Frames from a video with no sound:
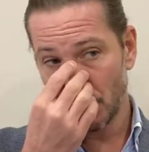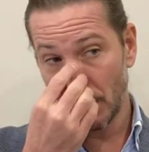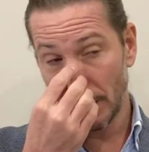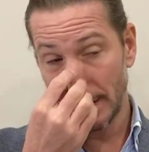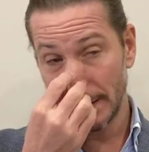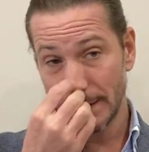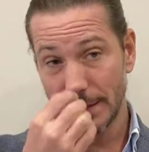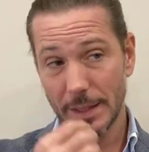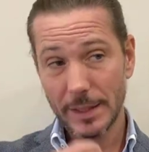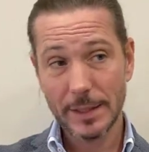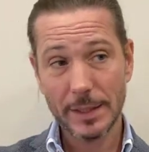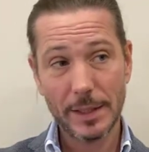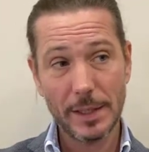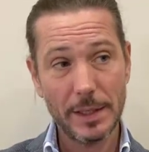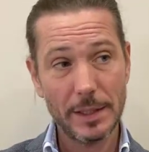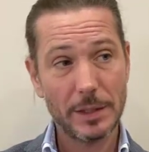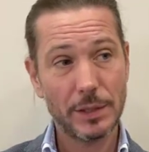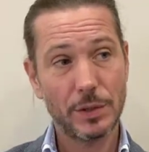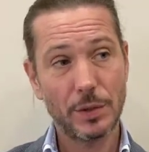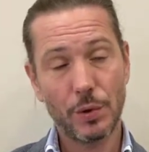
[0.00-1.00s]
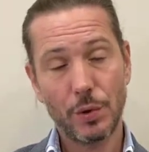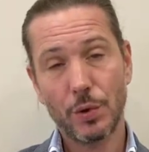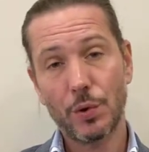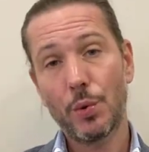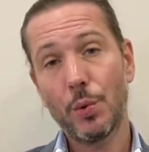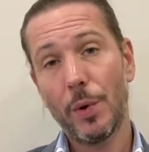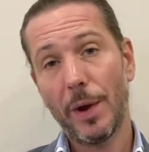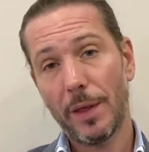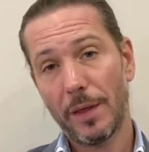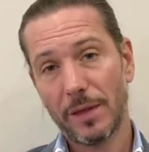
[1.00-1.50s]
What is it? Is the
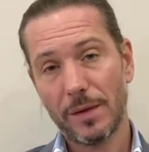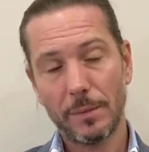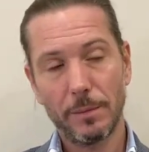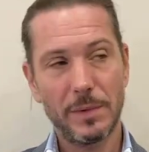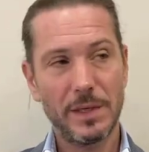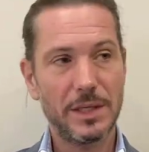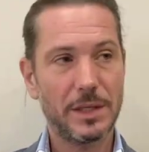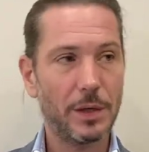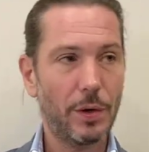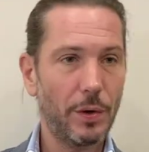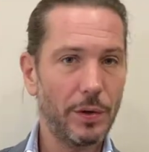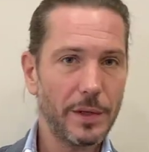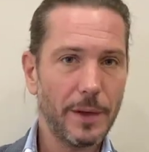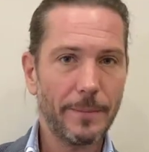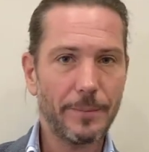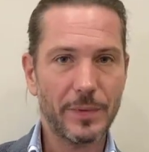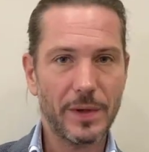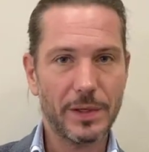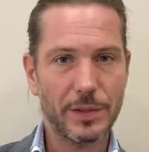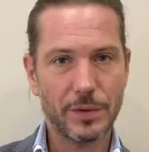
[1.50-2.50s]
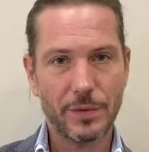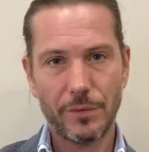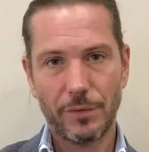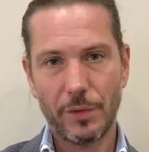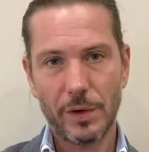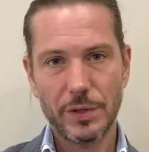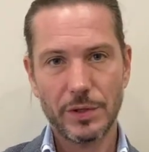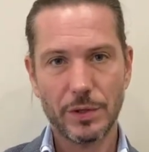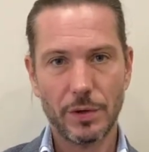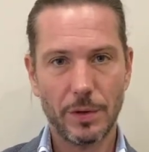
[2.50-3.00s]
Couette method, is a
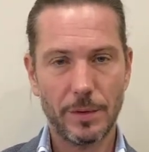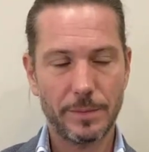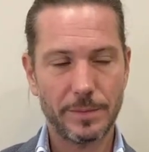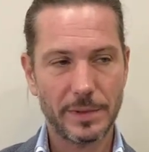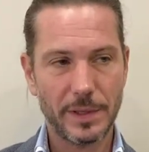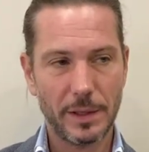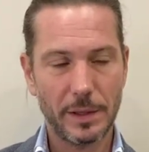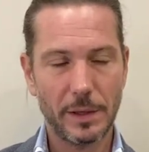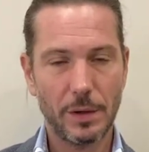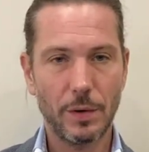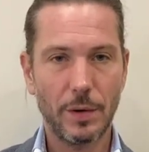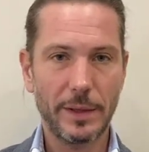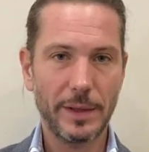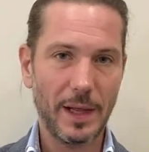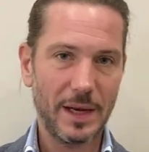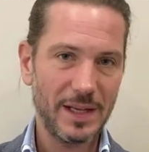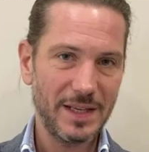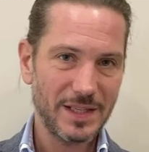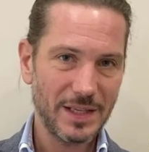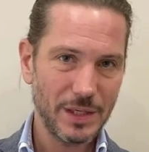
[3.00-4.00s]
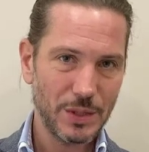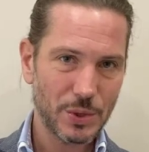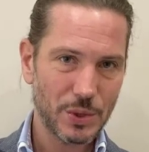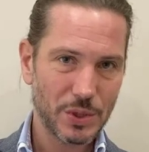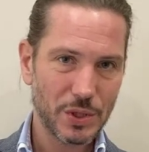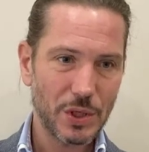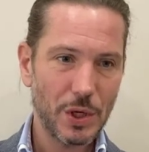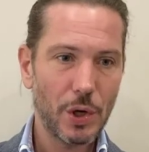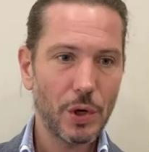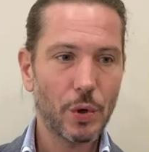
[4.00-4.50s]
French
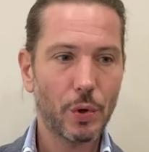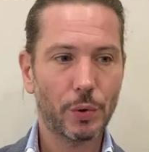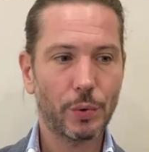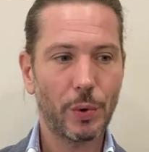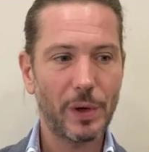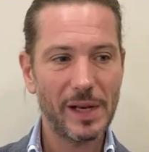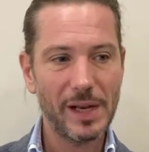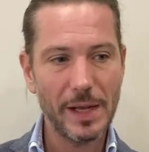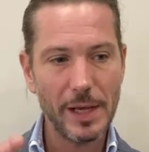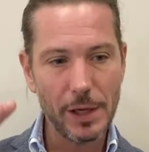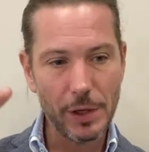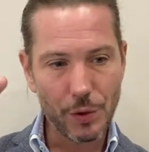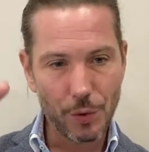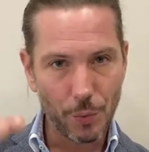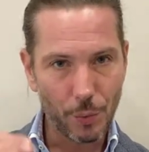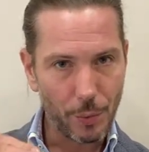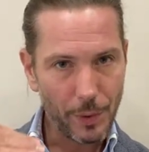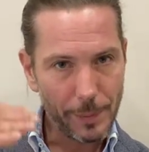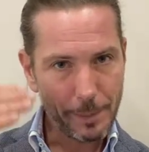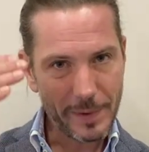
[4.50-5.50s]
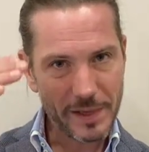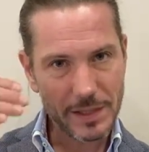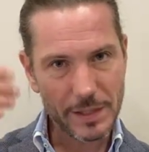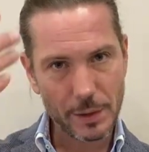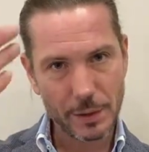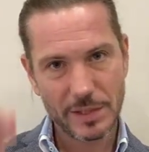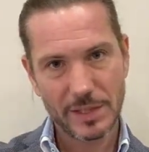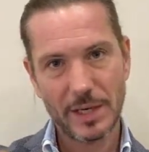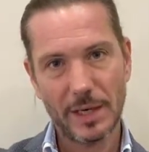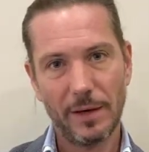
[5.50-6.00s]
psychoanalyst. Concretely, you repeat
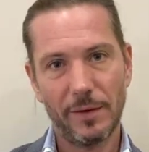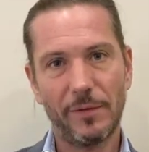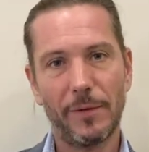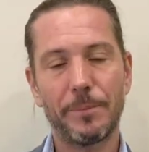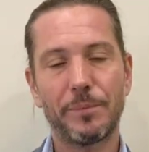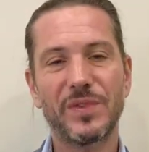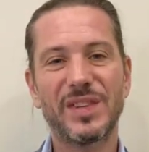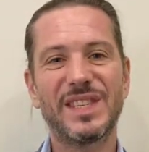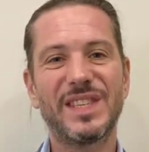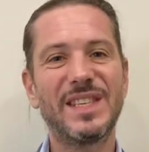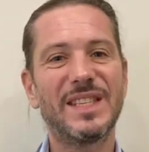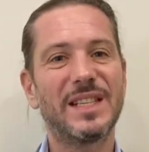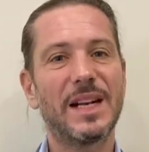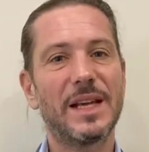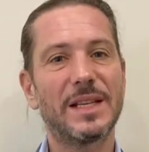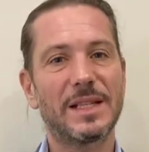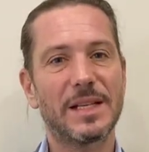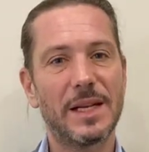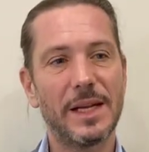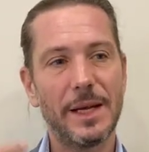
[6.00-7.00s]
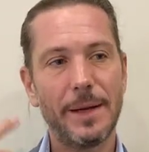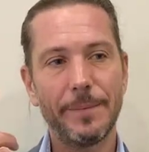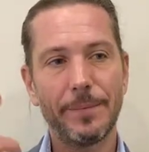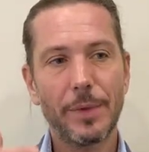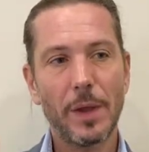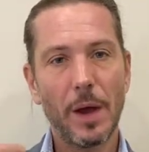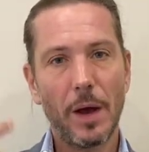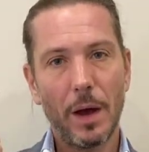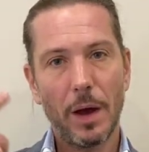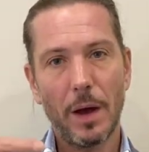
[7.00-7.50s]
yourself ceaselessly
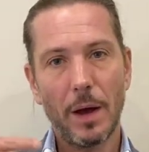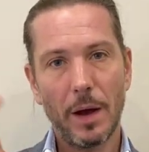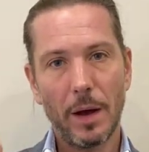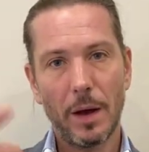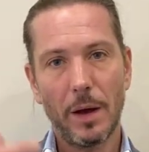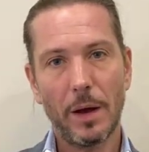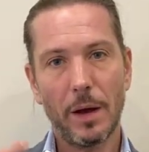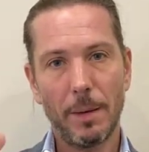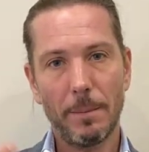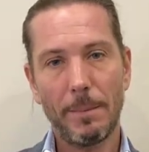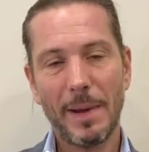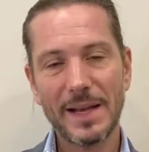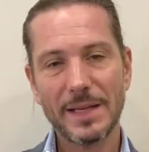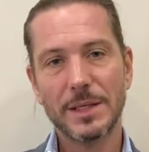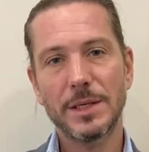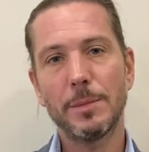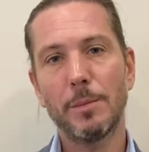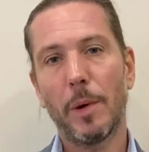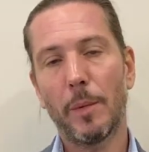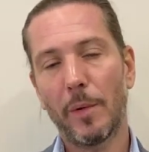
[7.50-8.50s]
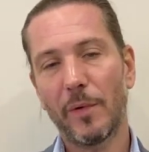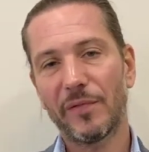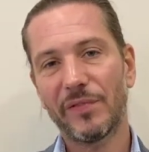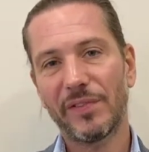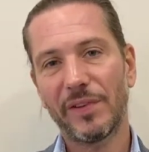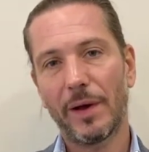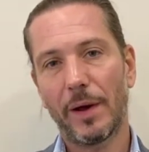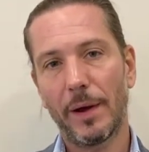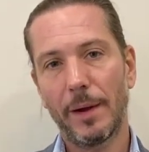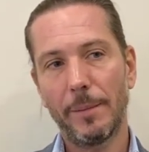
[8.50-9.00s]
a maximum of
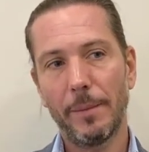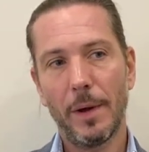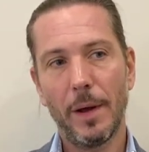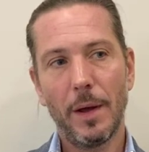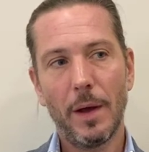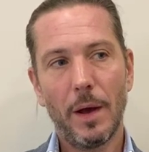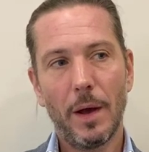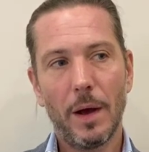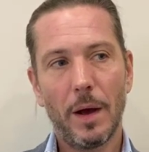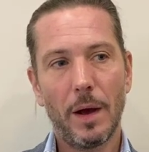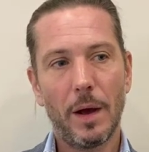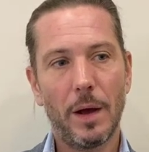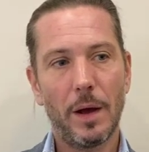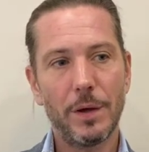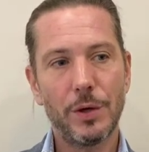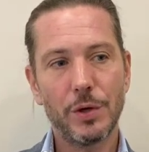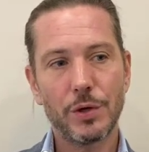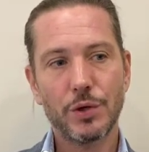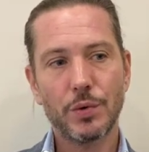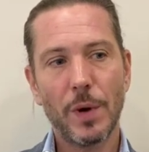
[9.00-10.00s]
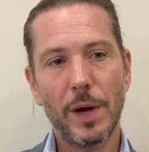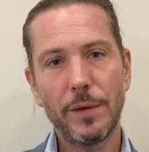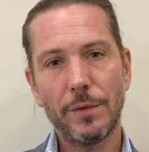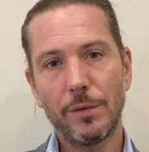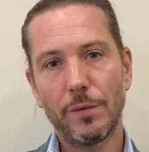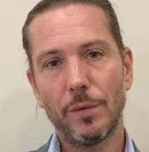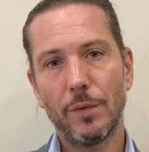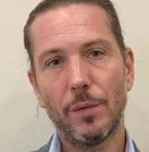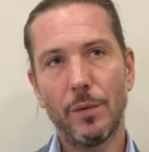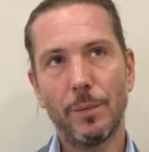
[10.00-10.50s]
time. You try
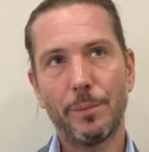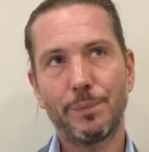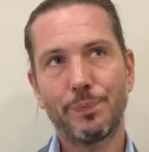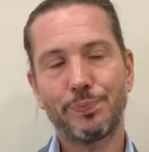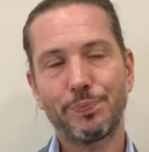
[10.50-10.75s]
to